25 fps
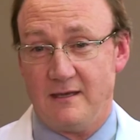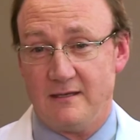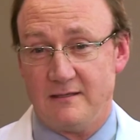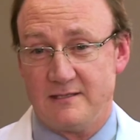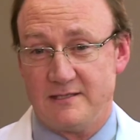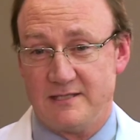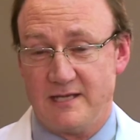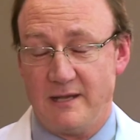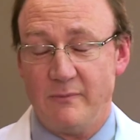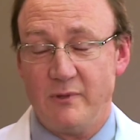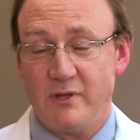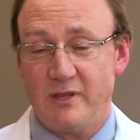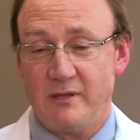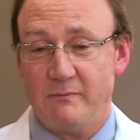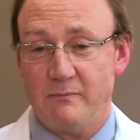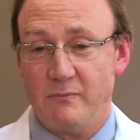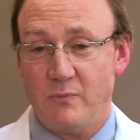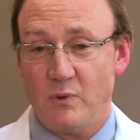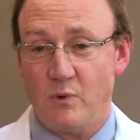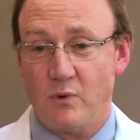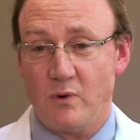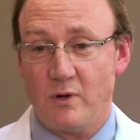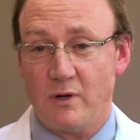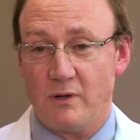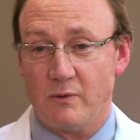some of the
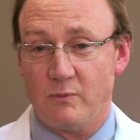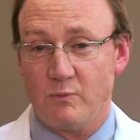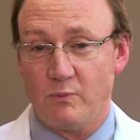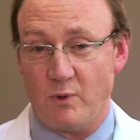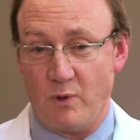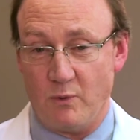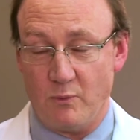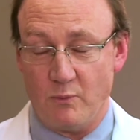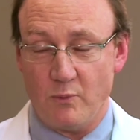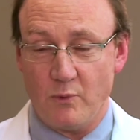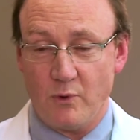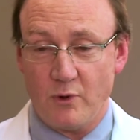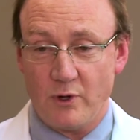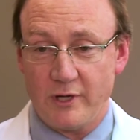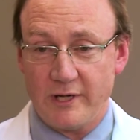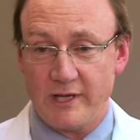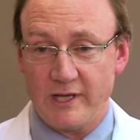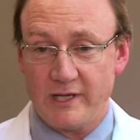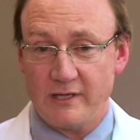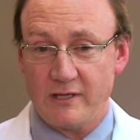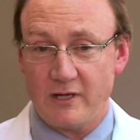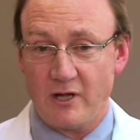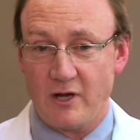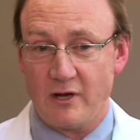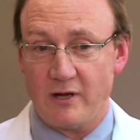more
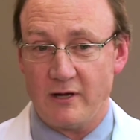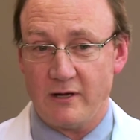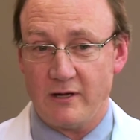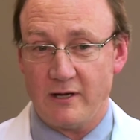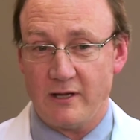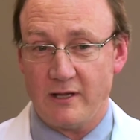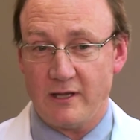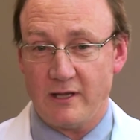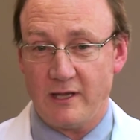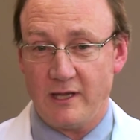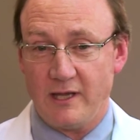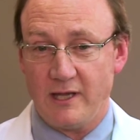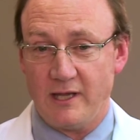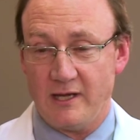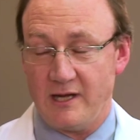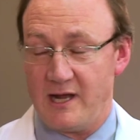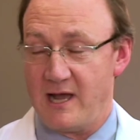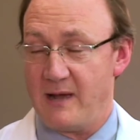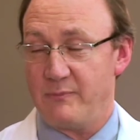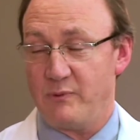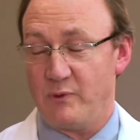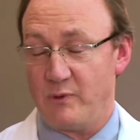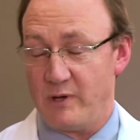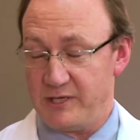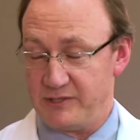rewarding are in
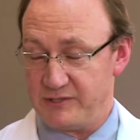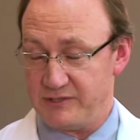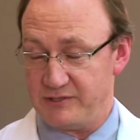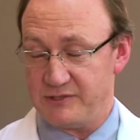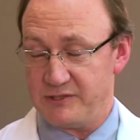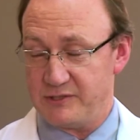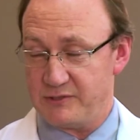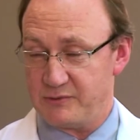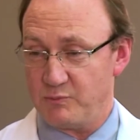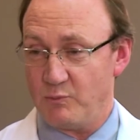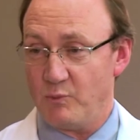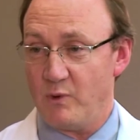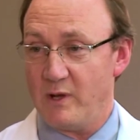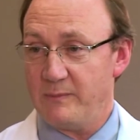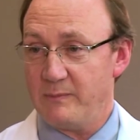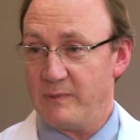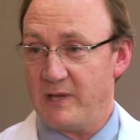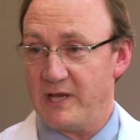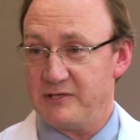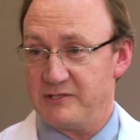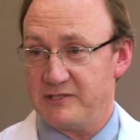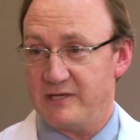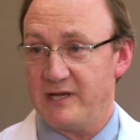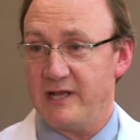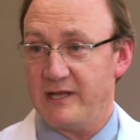operations. There's one
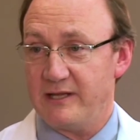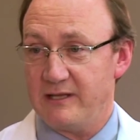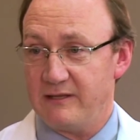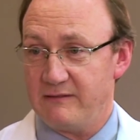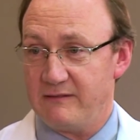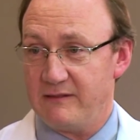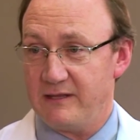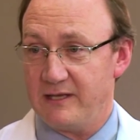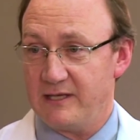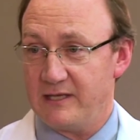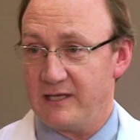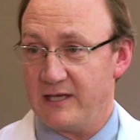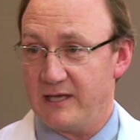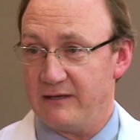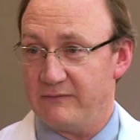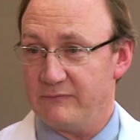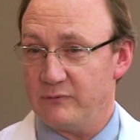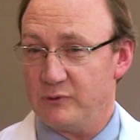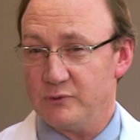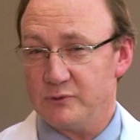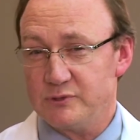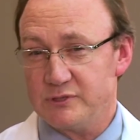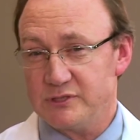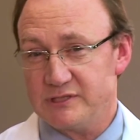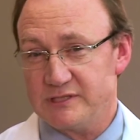patient I can think of
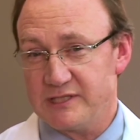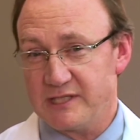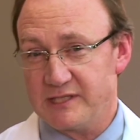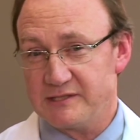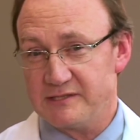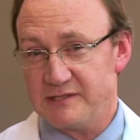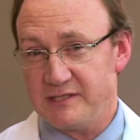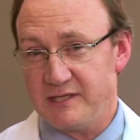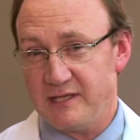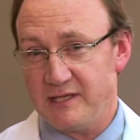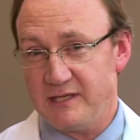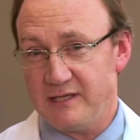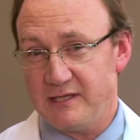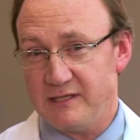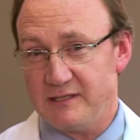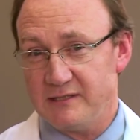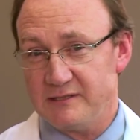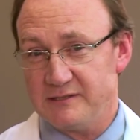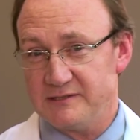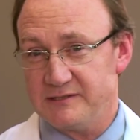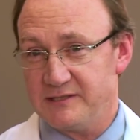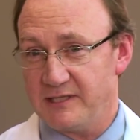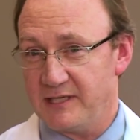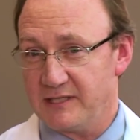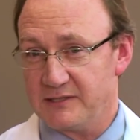who was
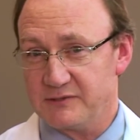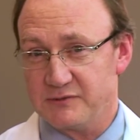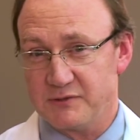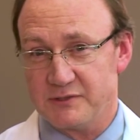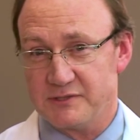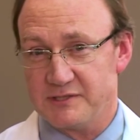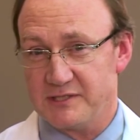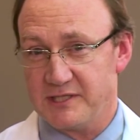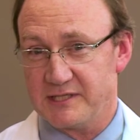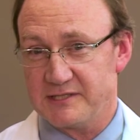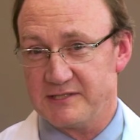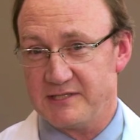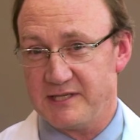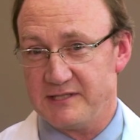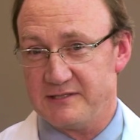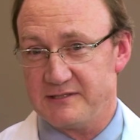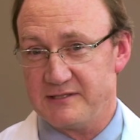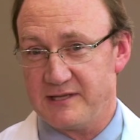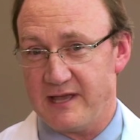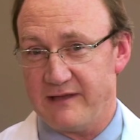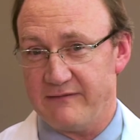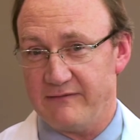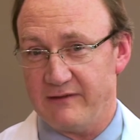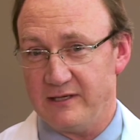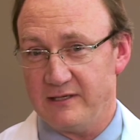66 or
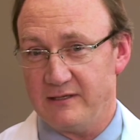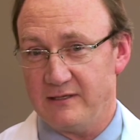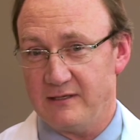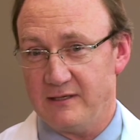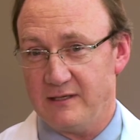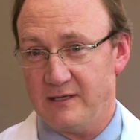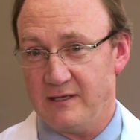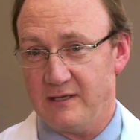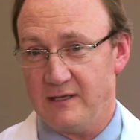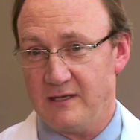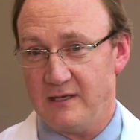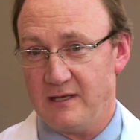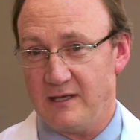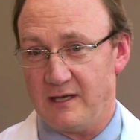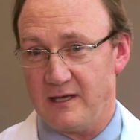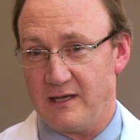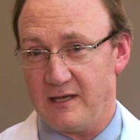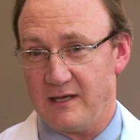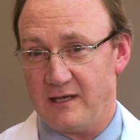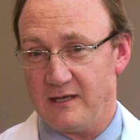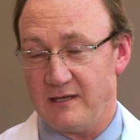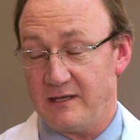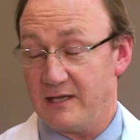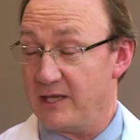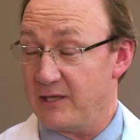67,
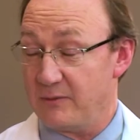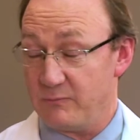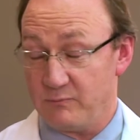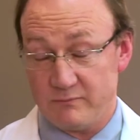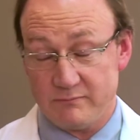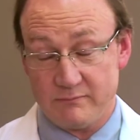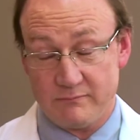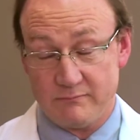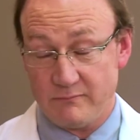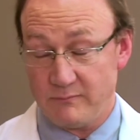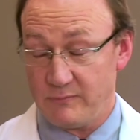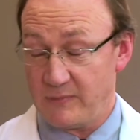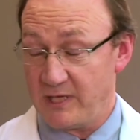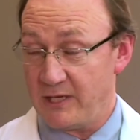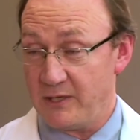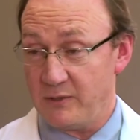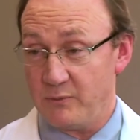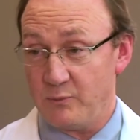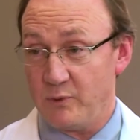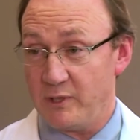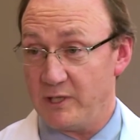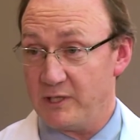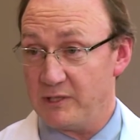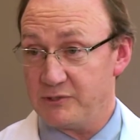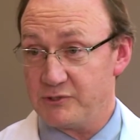in
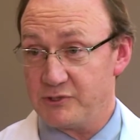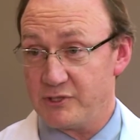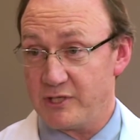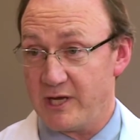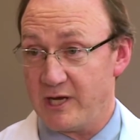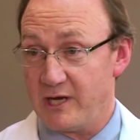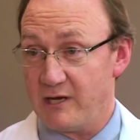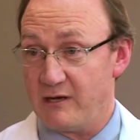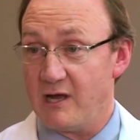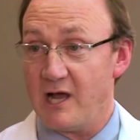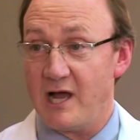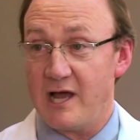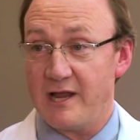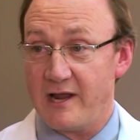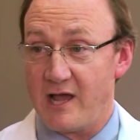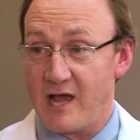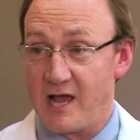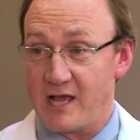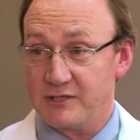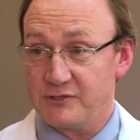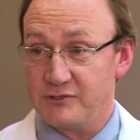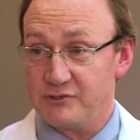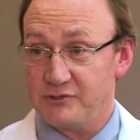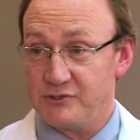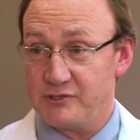a wheelchair, on
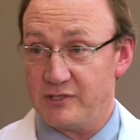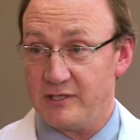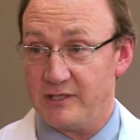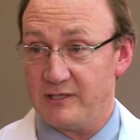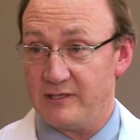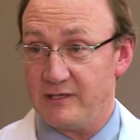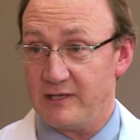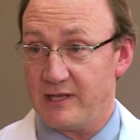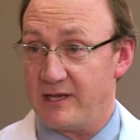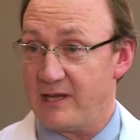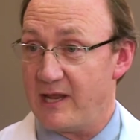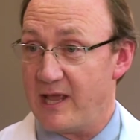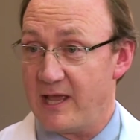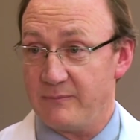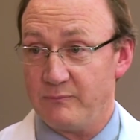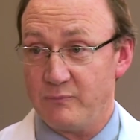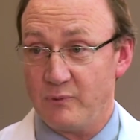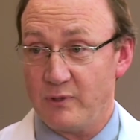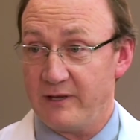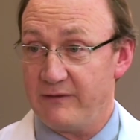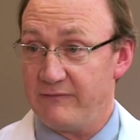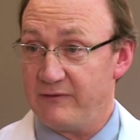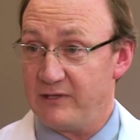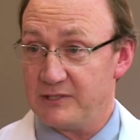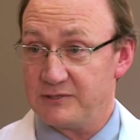oxygen, had
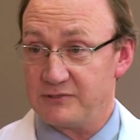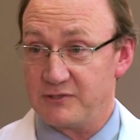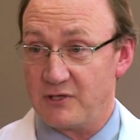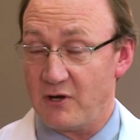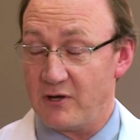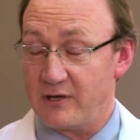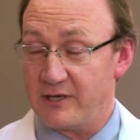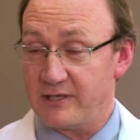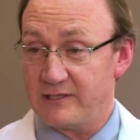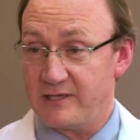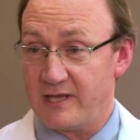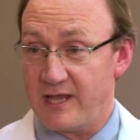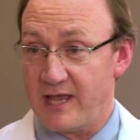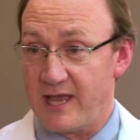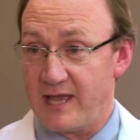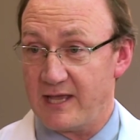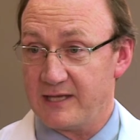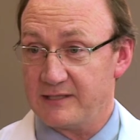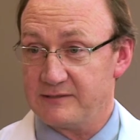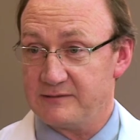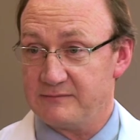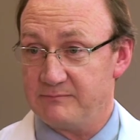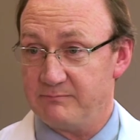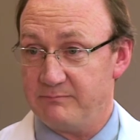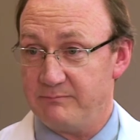previous heart
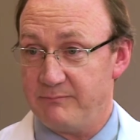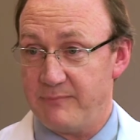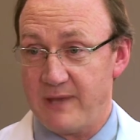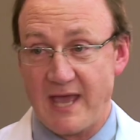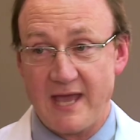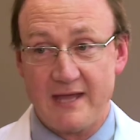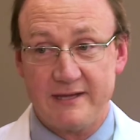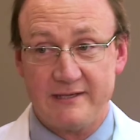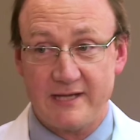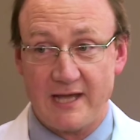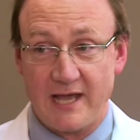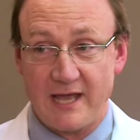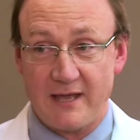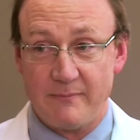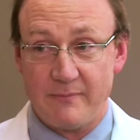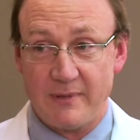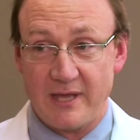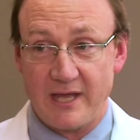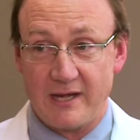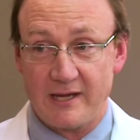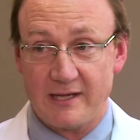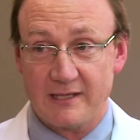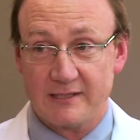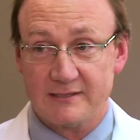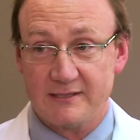attacks, bad
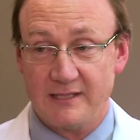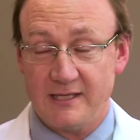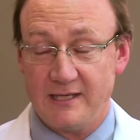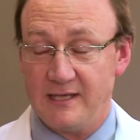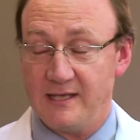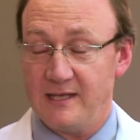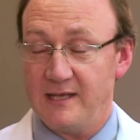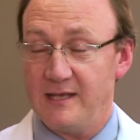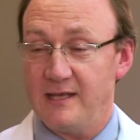diabetics,